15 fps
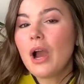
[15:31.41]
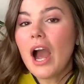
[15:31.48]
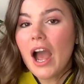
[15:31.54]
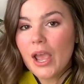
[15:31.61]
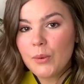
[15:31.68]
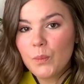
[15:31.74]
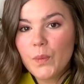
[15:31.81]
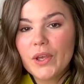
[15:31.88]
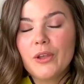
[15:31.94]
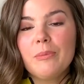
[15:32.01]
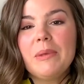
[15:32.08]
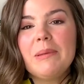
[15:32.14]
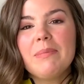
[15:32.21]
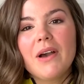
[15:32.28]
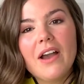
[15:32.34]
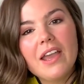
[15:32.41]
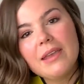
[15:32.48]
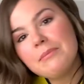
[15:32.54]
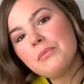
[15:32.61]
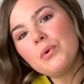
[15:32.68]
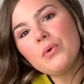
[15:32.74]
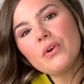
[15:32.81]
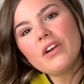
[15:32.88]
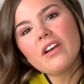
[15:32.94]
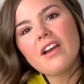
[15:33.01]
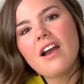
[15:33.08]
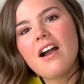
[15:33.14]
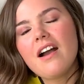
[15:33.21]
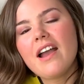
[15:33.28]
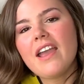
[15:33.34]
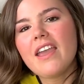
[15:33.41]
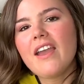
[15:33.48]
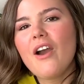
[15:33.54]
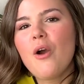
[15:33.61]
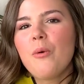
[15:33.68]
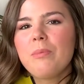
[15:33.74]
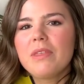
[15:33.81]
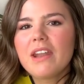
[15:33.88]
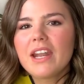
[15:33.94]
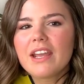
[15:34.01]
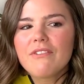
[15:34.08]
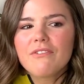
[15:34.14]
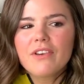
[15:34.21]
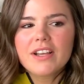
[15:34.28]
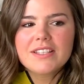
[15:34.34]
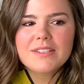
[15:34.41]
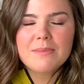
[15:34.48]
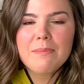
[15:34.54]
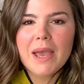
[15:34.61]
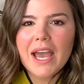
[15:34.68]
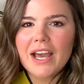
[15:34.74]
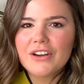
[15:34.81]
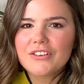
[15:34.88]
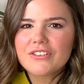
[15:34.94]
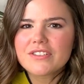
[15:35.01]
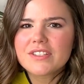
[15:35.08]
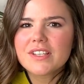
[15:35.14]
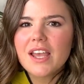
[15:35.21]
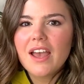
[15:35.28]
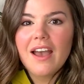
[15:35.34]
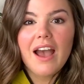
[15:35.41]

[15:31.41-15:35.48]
I will be buying more. I hope that I can find some patterns.